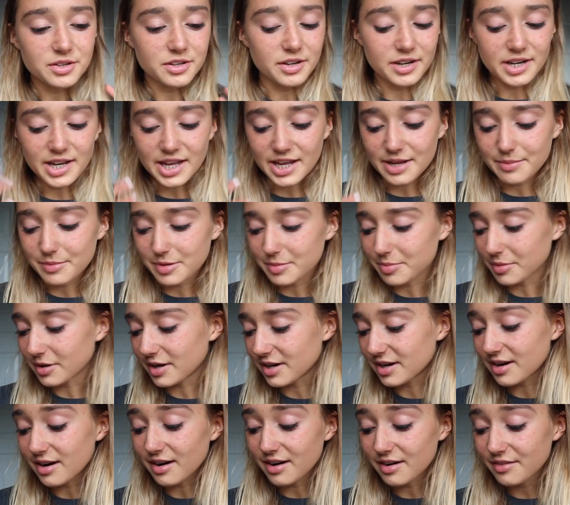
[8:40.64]
I don't hate me, but
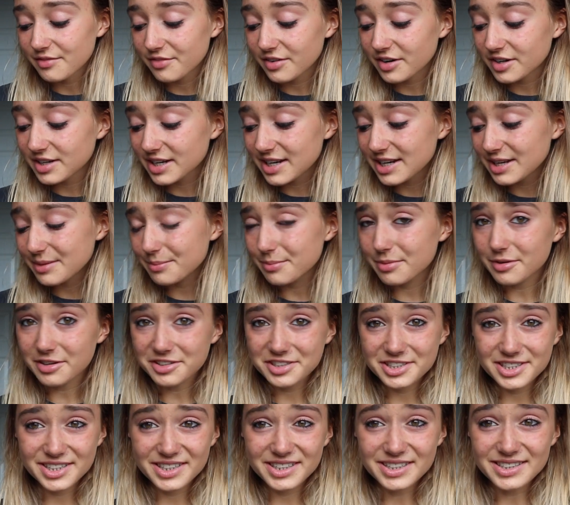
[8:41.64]
I can't find any
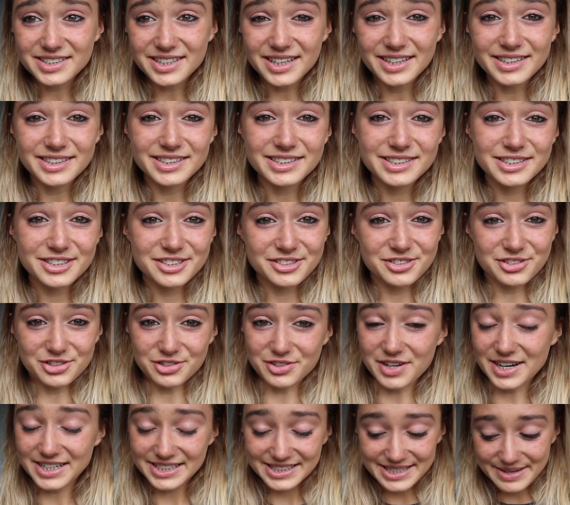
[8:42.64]
brushes and it's
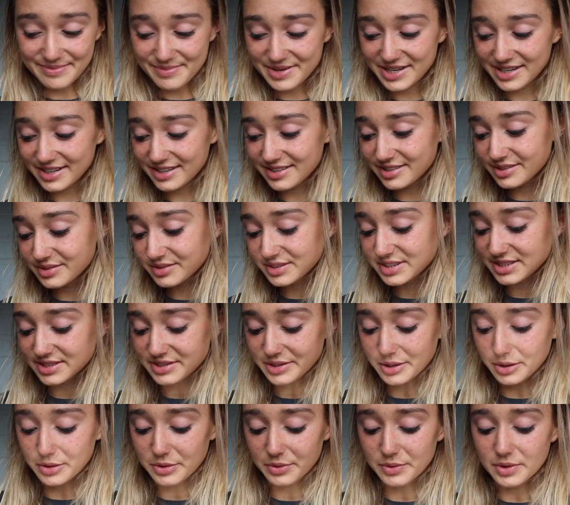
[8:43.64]
stressing me out.
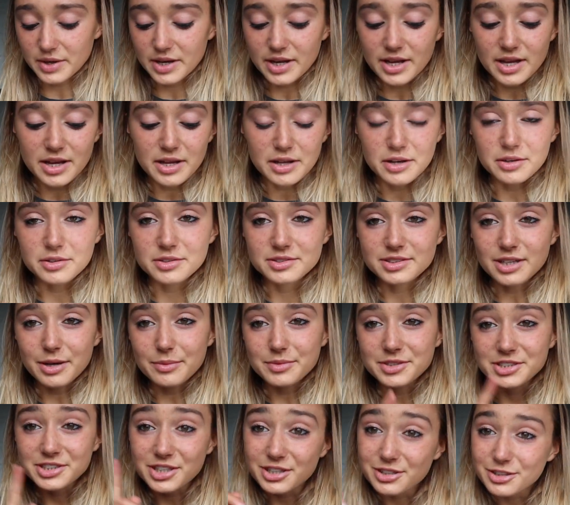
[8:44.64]
So looks like
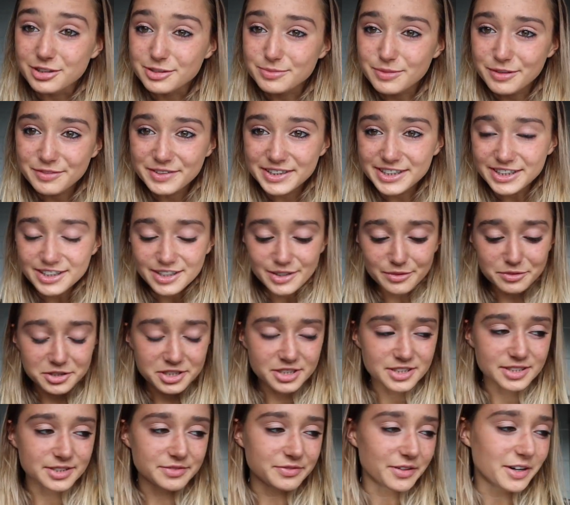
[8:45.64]
we're just gonna use my finger,
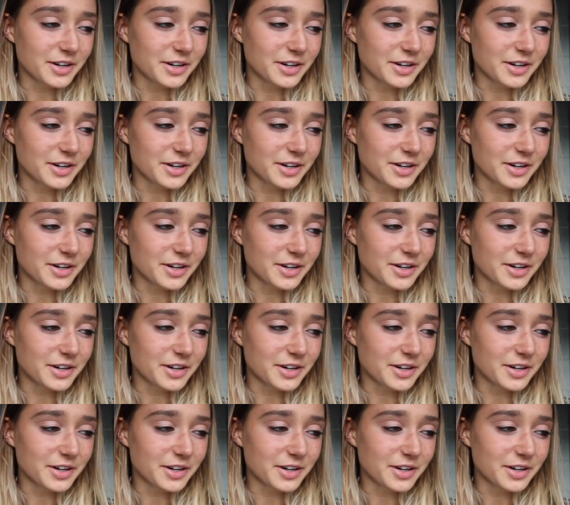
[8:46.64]
which is